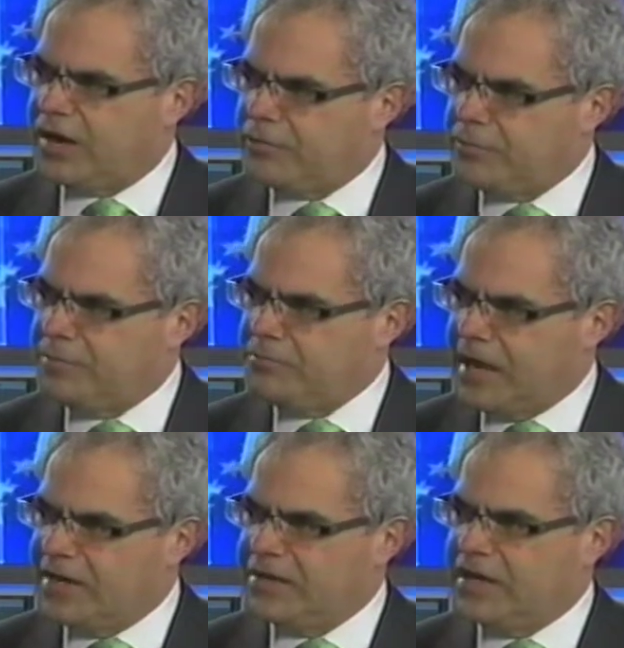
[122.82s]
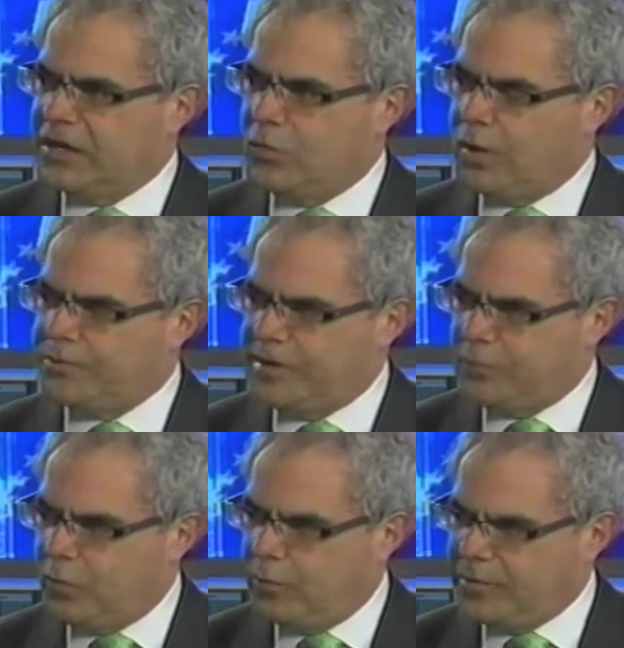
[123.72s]
government mandating what
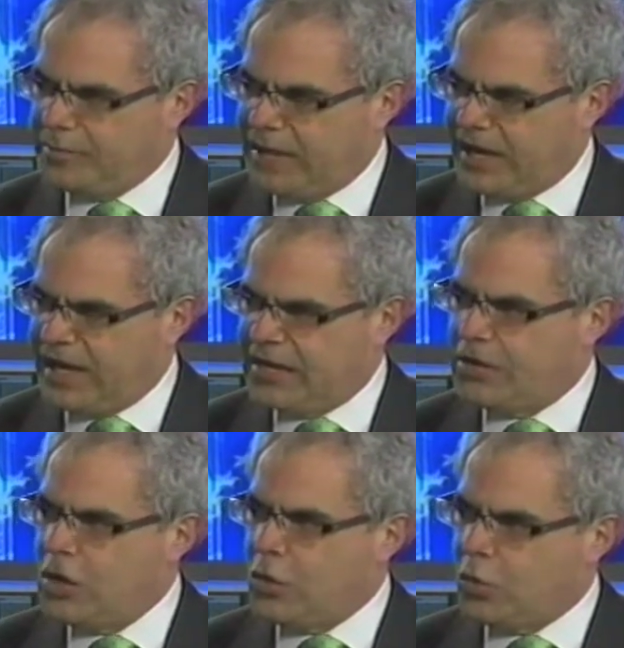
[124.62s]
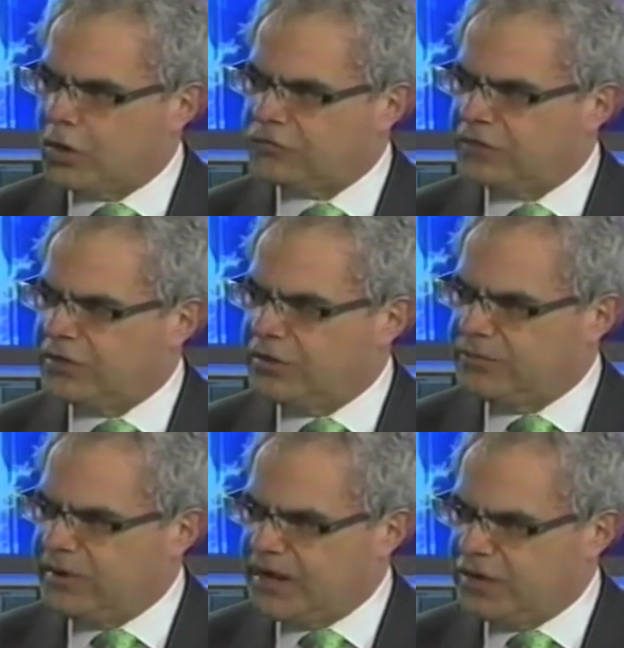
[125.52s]
people will be paid works to their
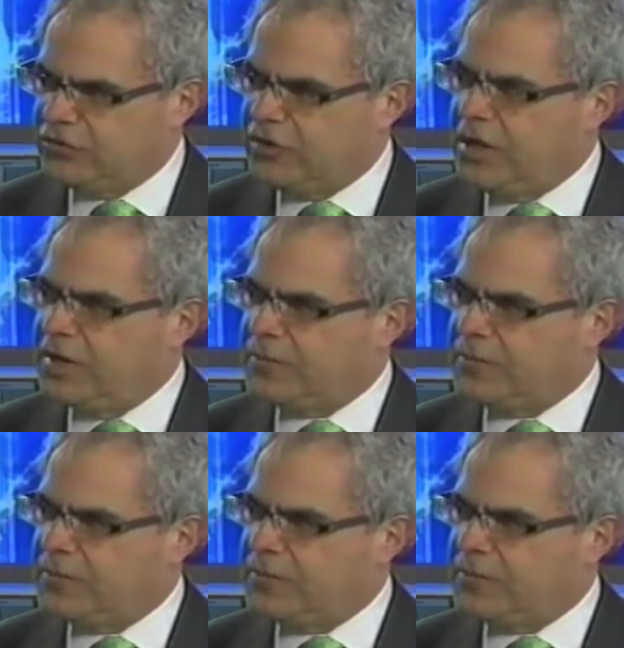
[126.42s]
advantage.